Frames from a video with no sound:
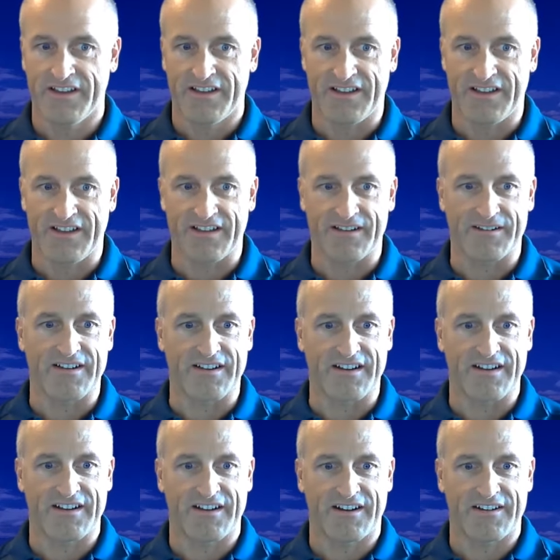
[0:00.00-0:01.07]

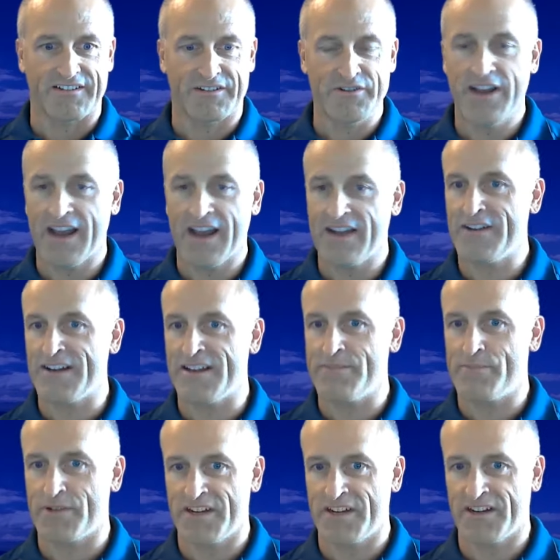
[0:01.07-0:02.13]
do you have any
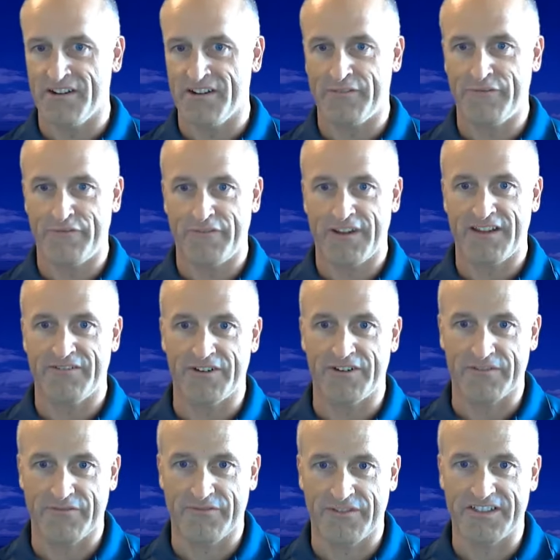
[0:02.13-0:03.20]
particular
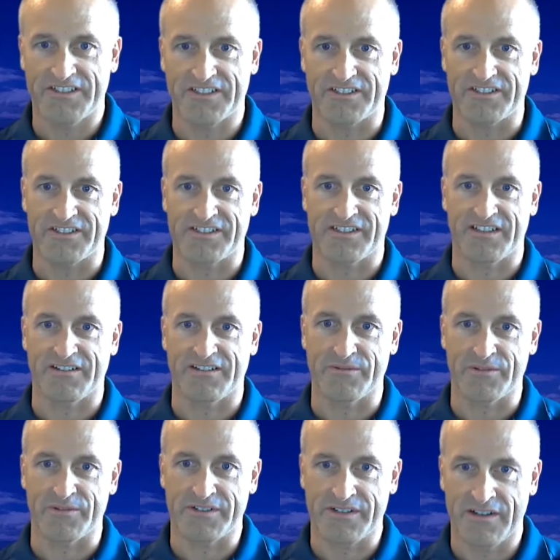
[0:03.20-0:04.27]
favorite features that you
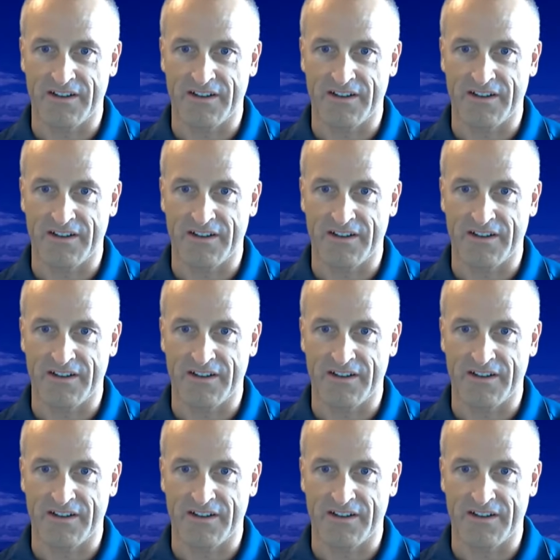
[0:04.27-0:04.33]
would